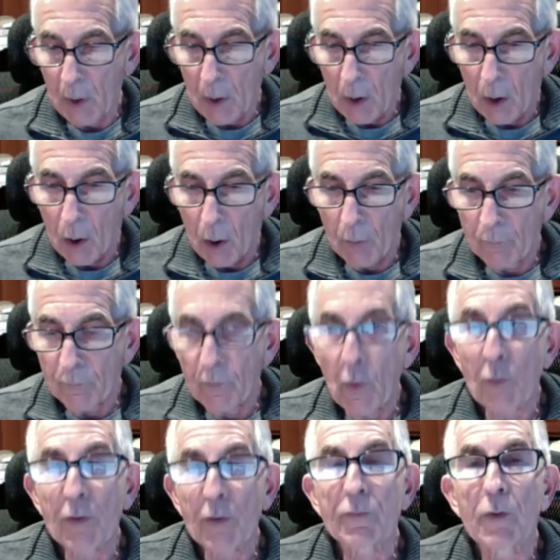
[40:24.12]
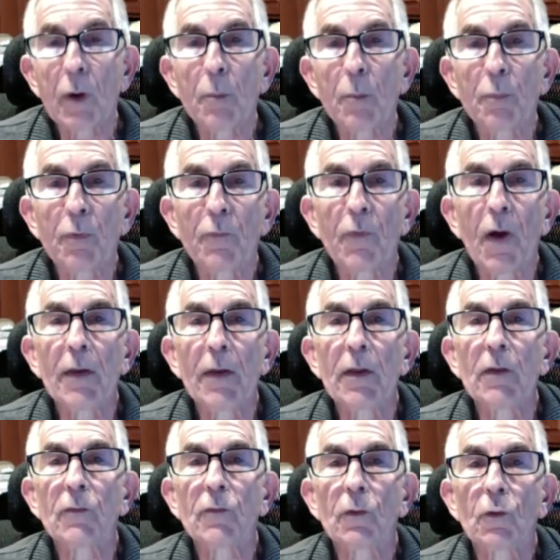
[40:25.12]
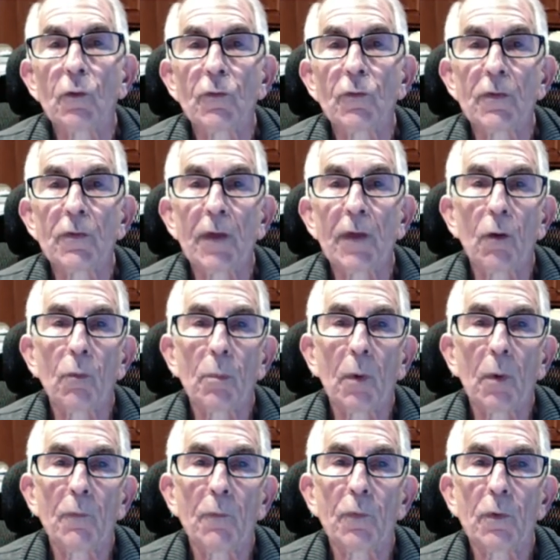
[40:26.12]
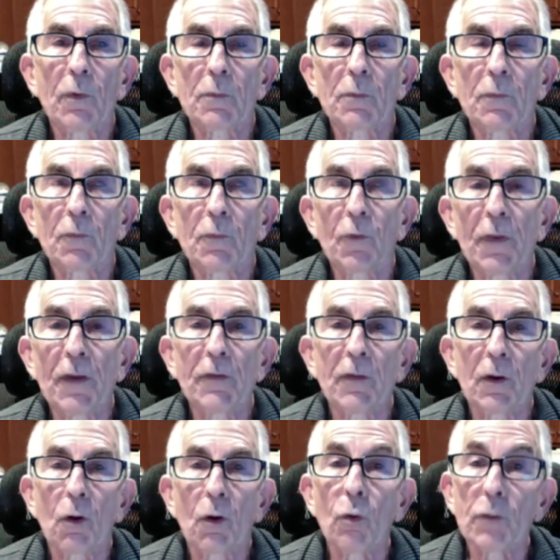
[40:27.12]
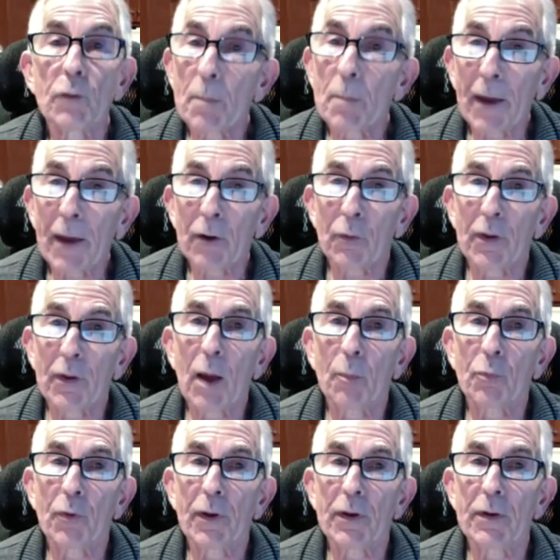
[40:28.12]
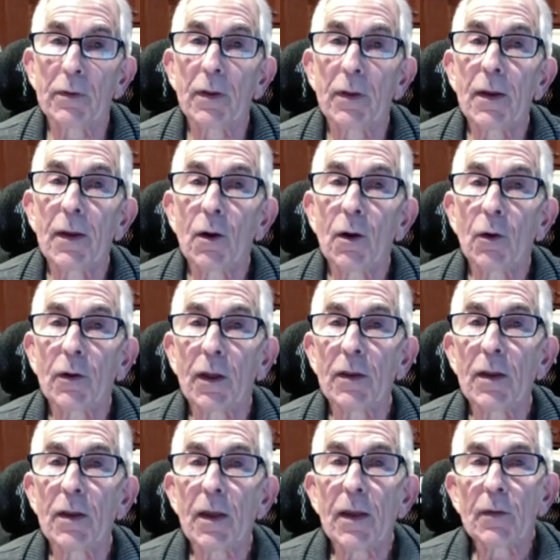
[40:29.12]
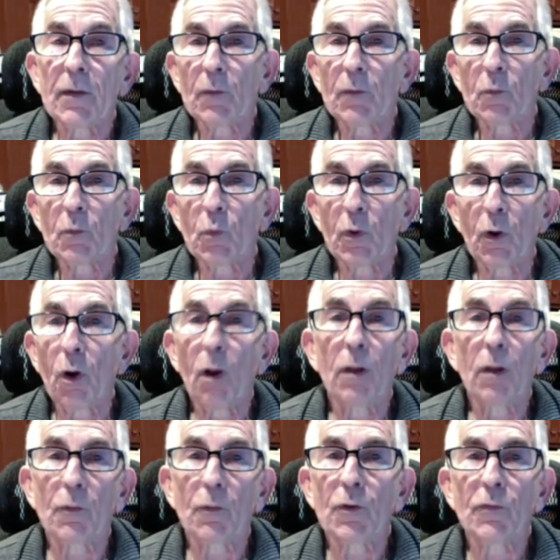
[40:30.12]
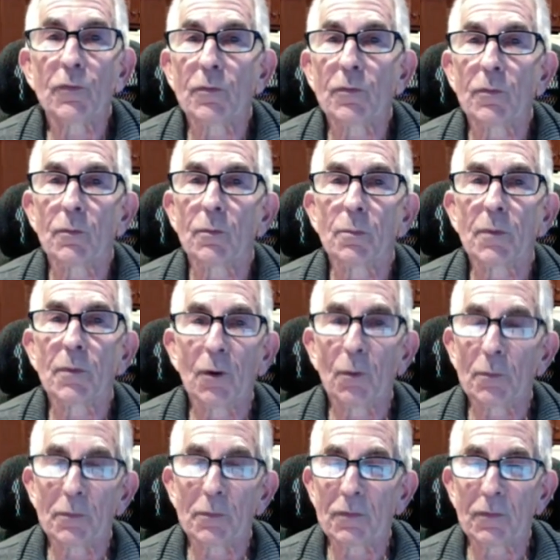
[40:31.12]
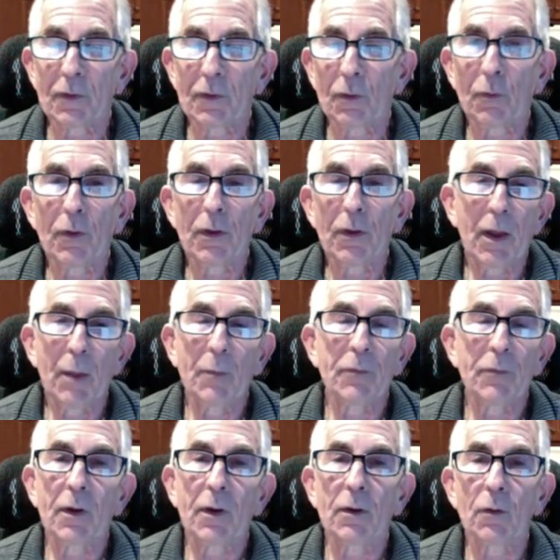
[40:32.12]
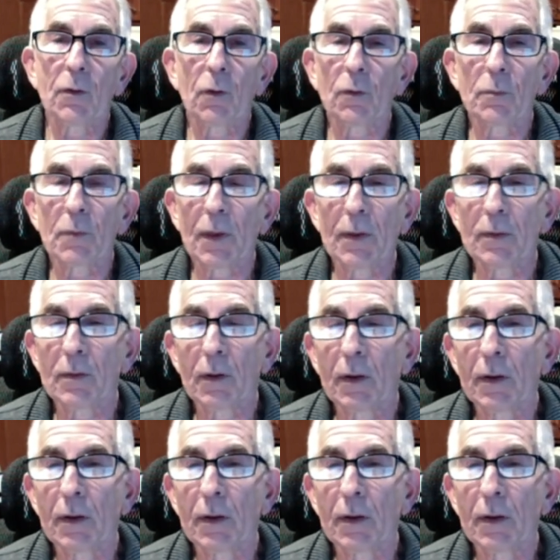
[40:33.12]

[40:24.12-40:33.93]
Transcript: are focused on providing solutions that are for things that are only battery operated. Okay, we all are used to, Siri and Amazon and